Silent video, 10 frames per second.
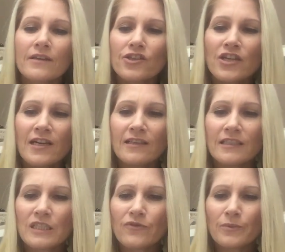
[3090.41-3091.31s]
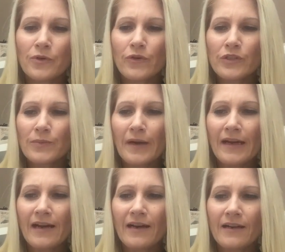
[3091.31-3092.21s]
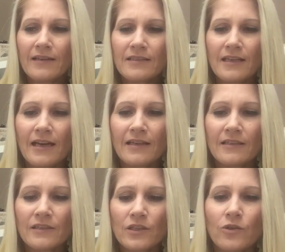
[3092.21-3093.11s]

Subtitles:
The chart is from Cross My Heart and it's